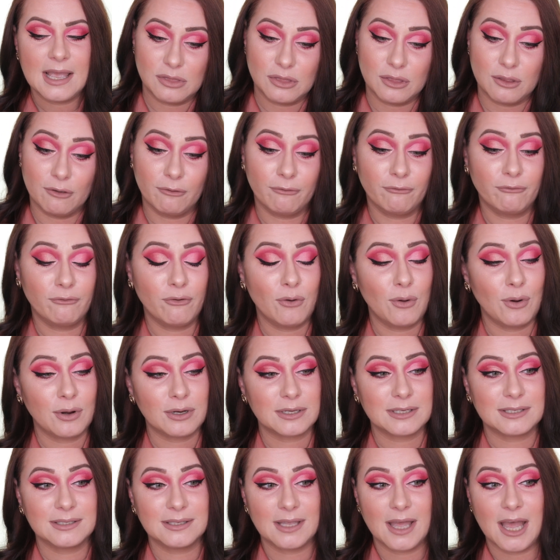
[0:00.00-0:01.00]
The
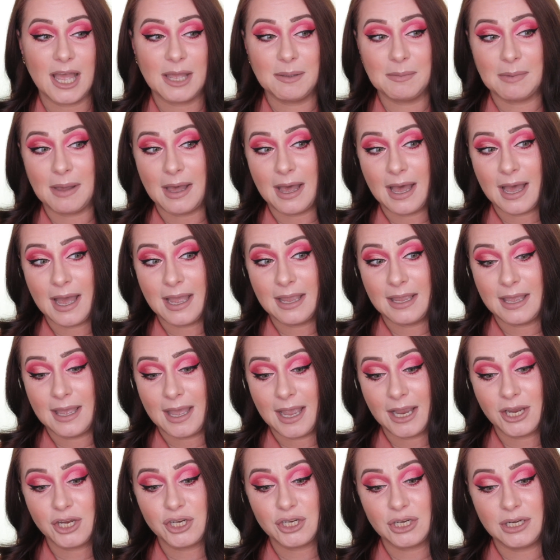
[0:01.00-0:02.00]
first time I
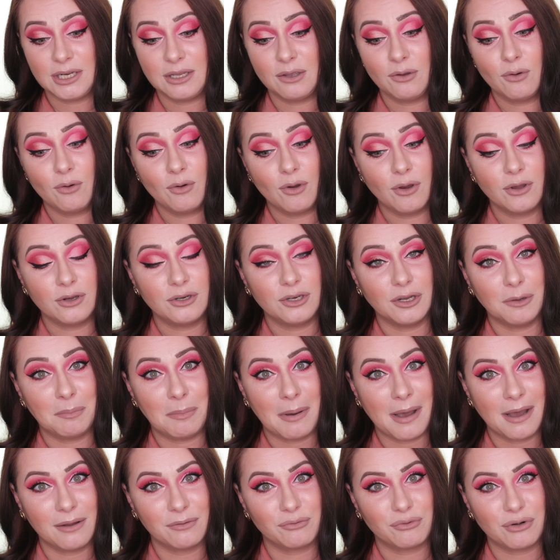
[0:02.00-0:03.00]
actually heard
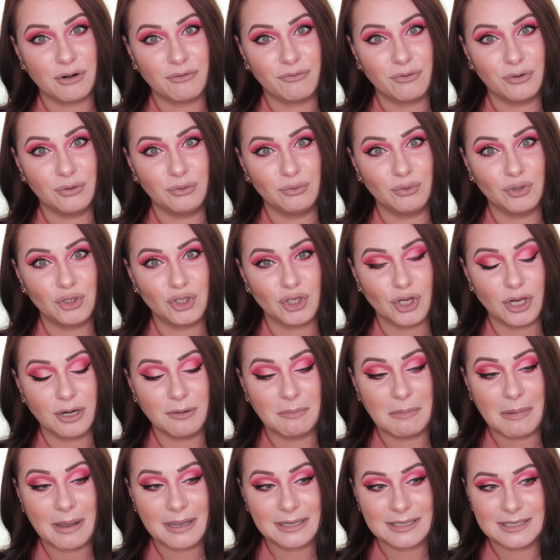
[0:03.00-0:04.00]
about
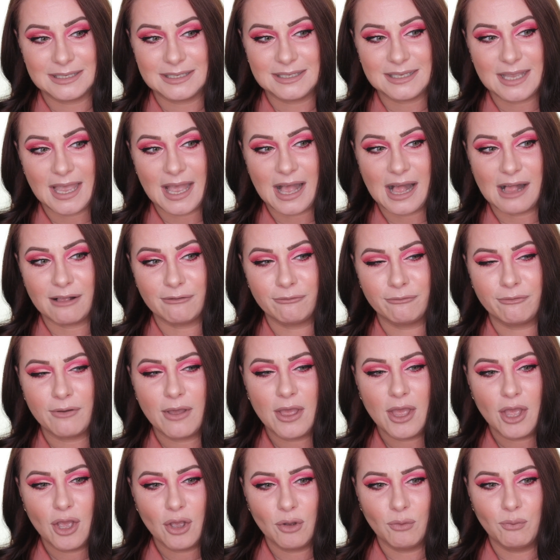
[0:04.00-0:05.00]
Revolution myself
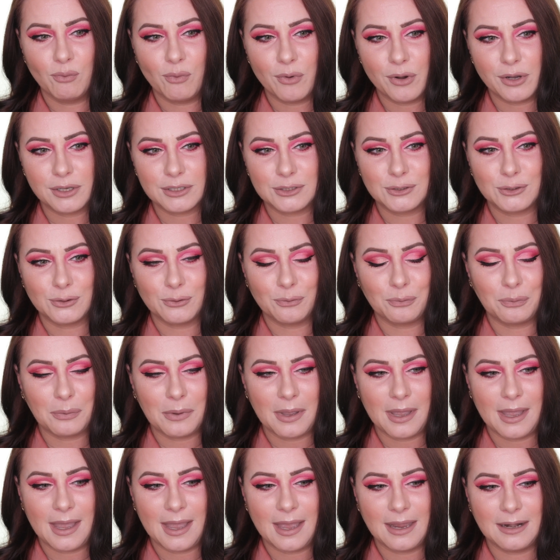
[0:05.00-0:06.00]
was
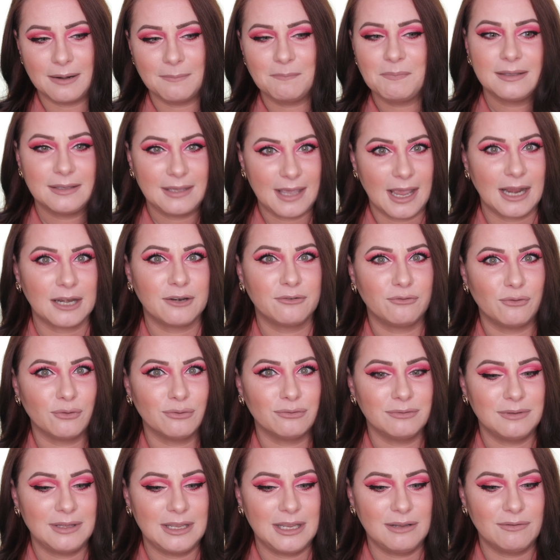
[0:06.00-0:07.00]
when Kat
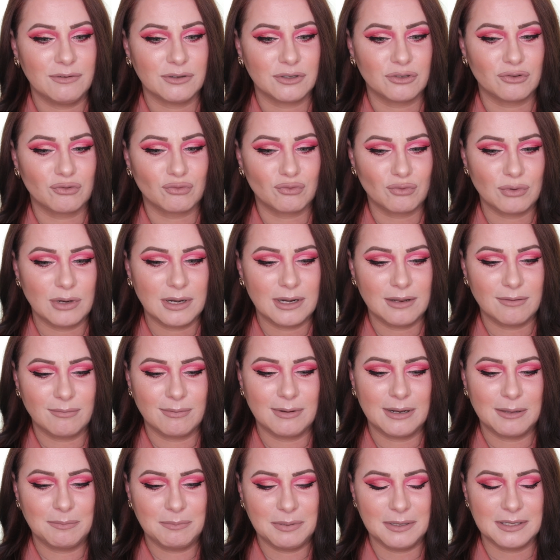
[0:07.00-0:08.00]
Von D was
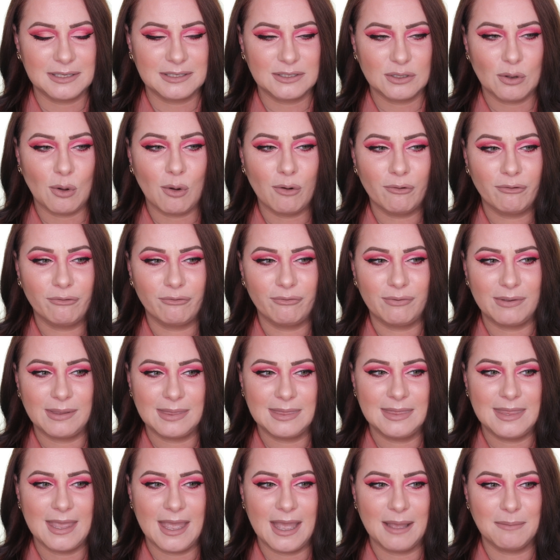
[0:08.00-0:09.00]
really pissed off
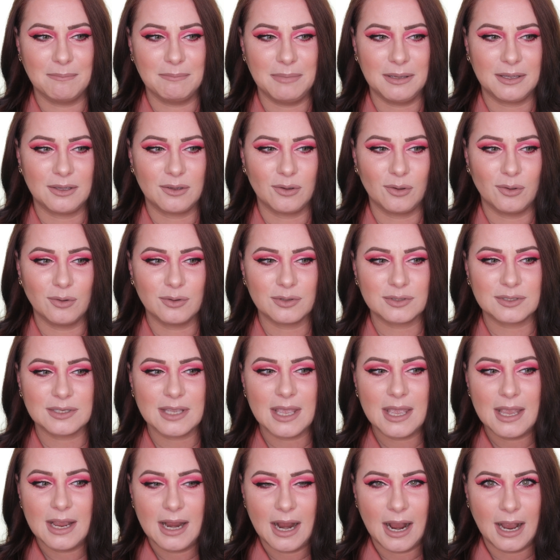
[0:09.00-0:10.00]
with them because
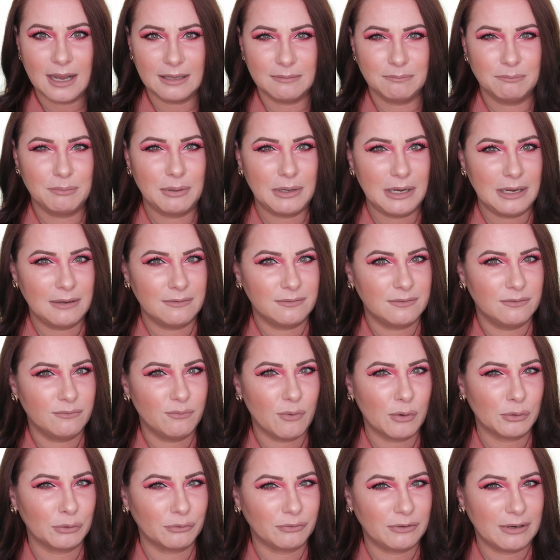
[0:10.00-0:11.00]
I believe
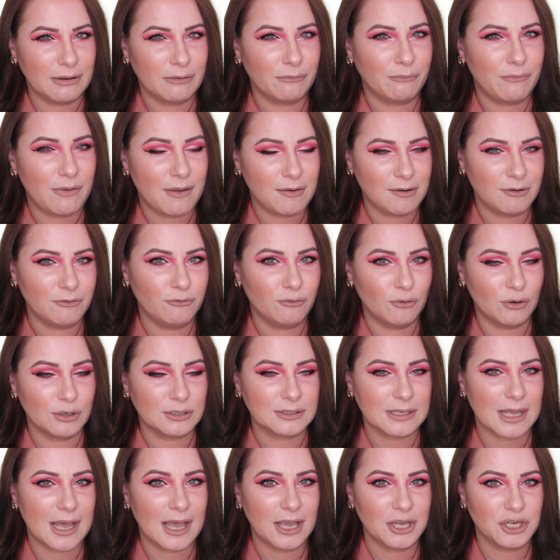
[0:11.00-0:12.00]
one of their very
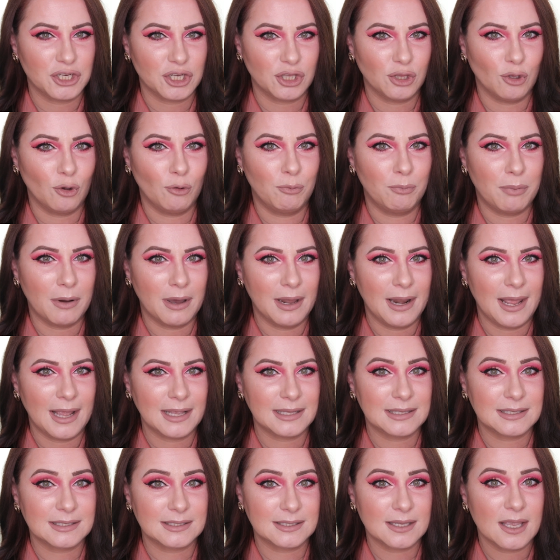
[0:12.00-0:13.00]
first eyeshadow
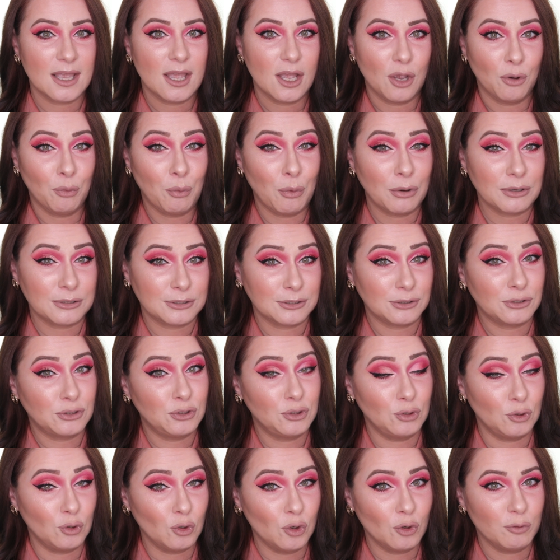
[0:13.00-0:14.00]
palettes was a
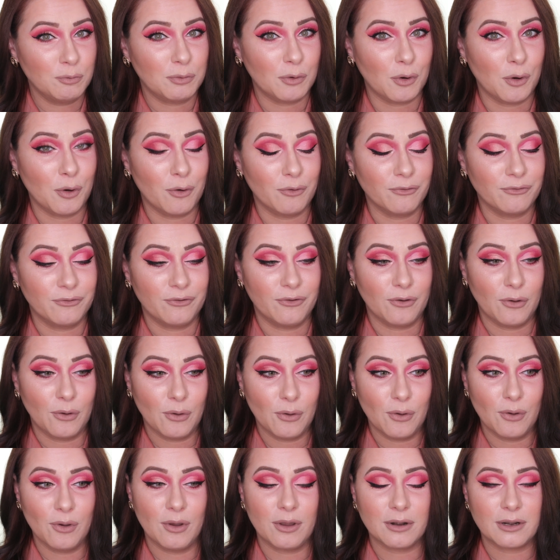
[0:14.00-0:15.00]
dupe of
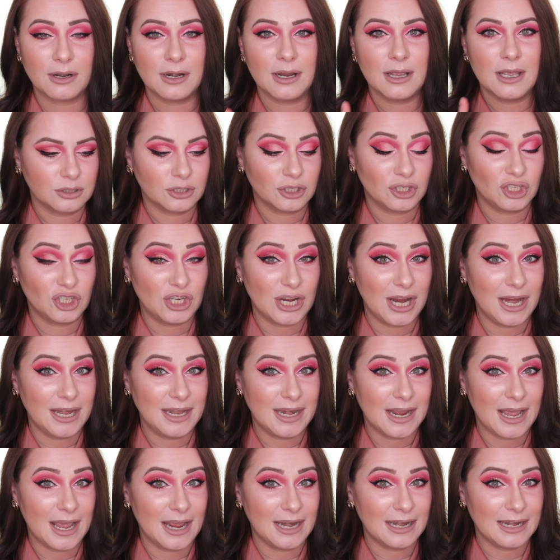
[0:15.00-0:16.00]
her
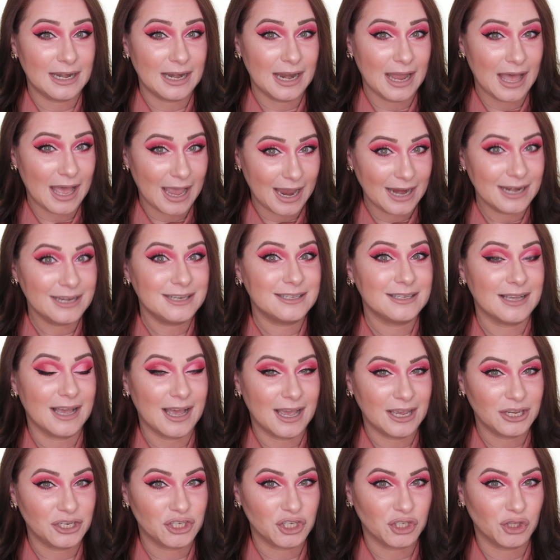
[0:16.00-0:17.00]
Shade and Light
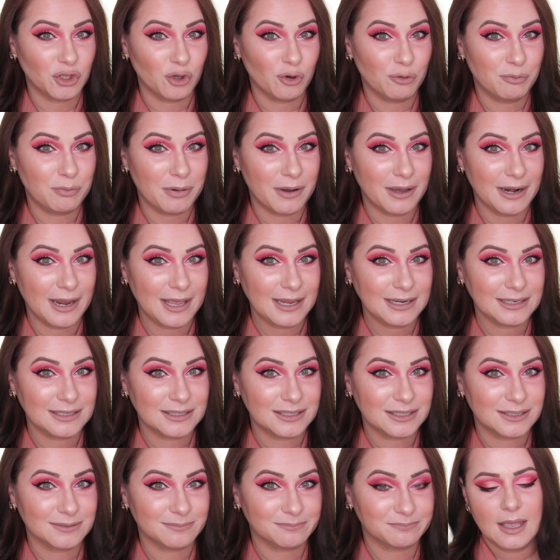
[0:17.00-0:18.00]
eyeshadow
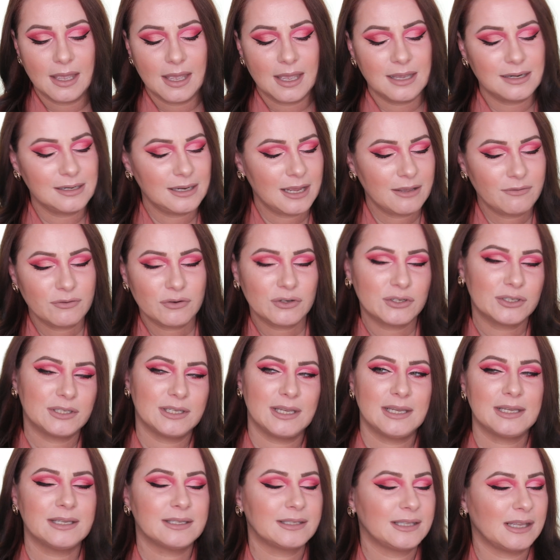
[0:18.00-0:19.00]
palette. And ever
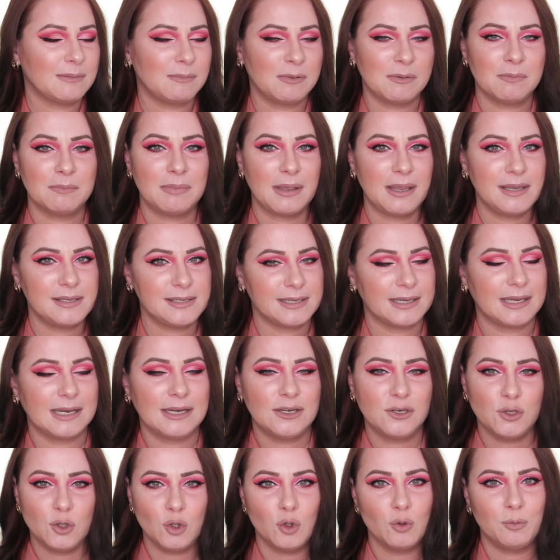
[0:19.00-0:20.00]
since they've been basically
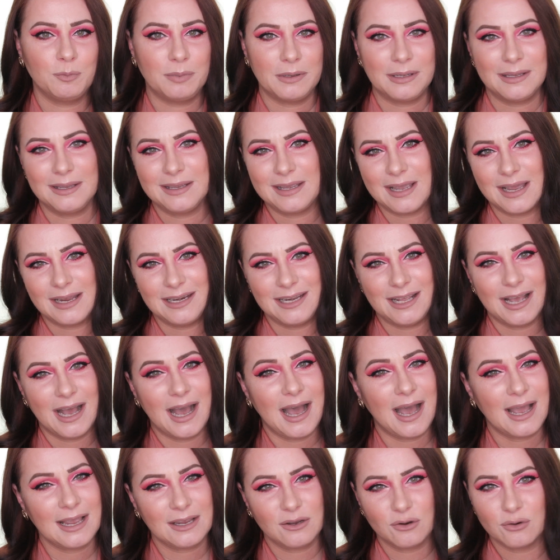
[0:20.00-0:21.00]
duping any
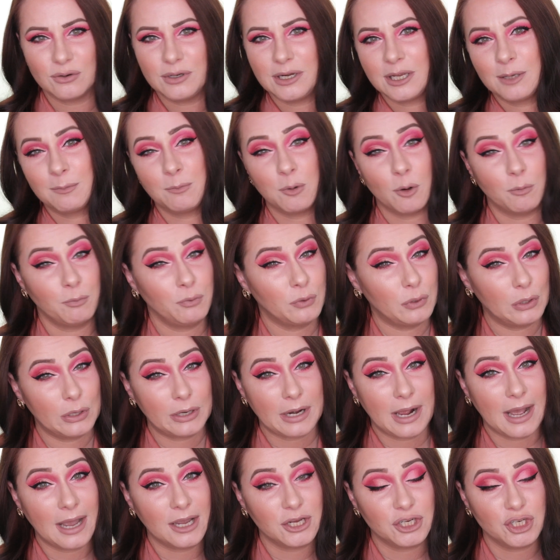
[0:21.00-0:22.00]
iconic
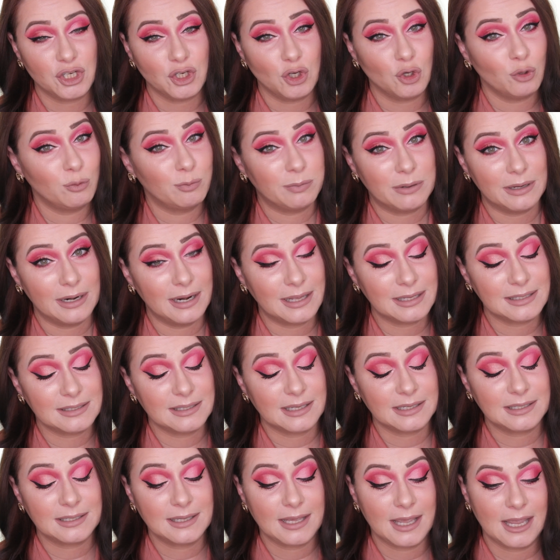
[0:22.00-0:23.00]
popular eyeshadow palettes
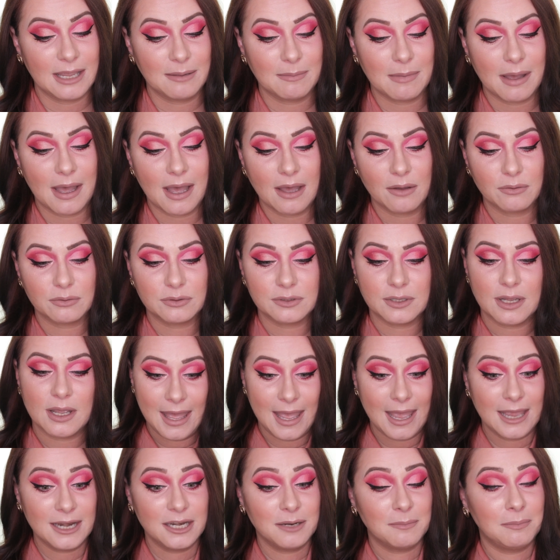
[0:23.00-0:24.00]
that came out.
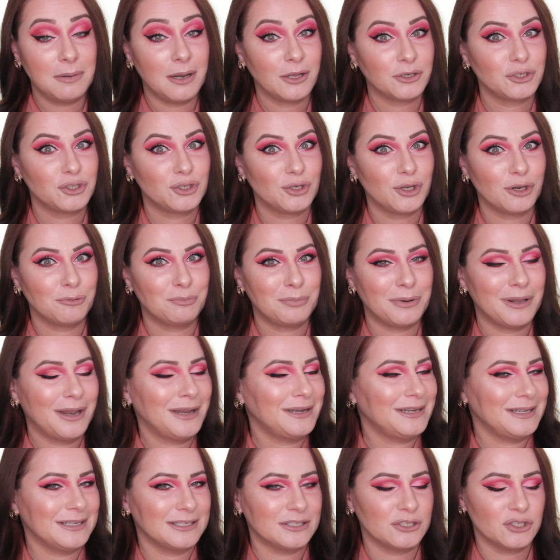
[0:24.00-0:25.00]
And the Blood Sugar
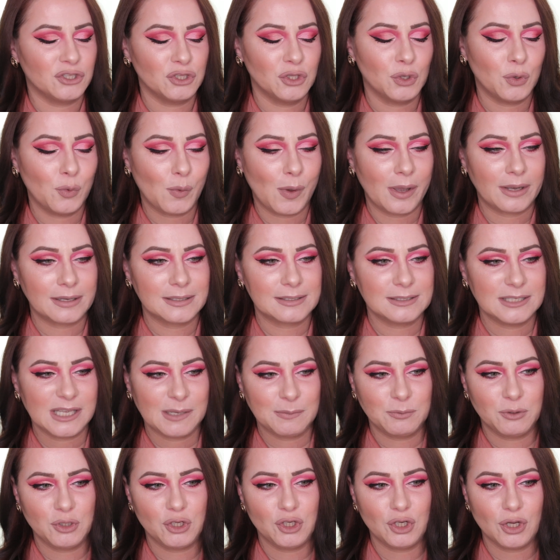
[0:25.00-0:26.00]
palette is no
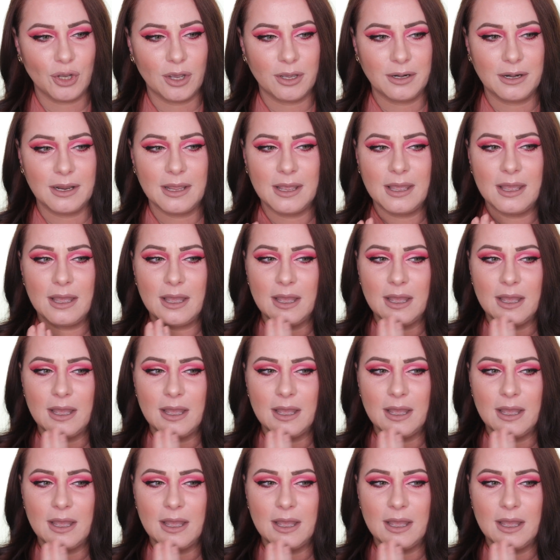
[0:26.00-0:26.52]
exception.